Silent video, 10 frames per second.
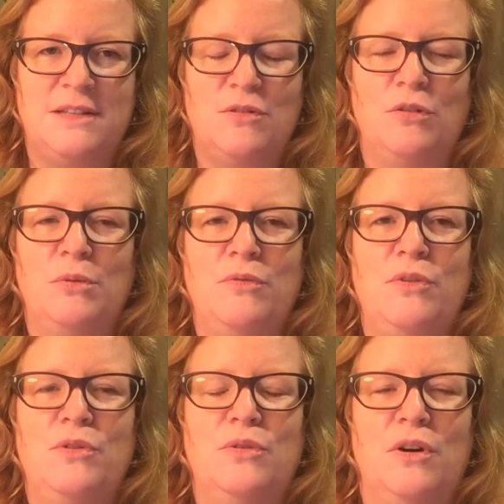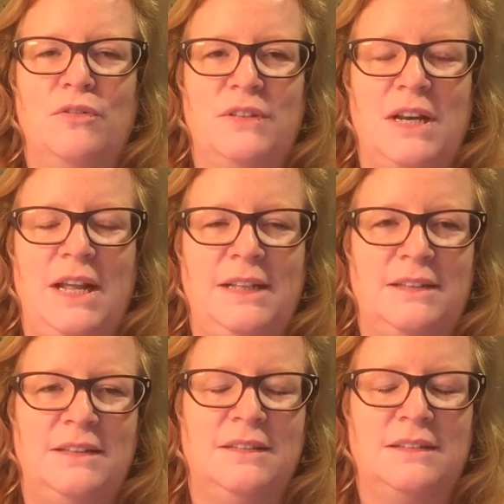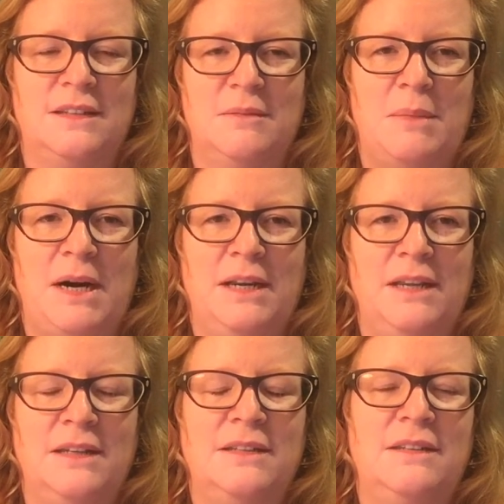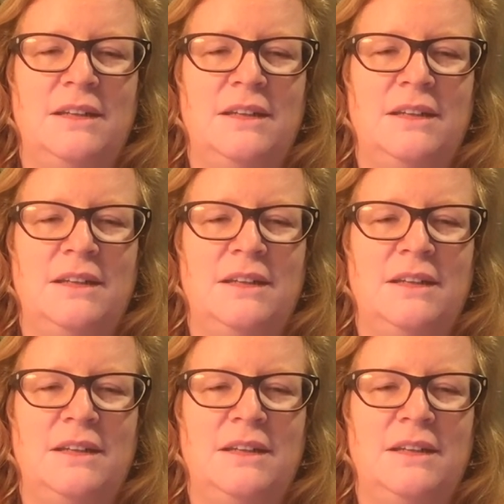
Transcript: an overview of the latest market,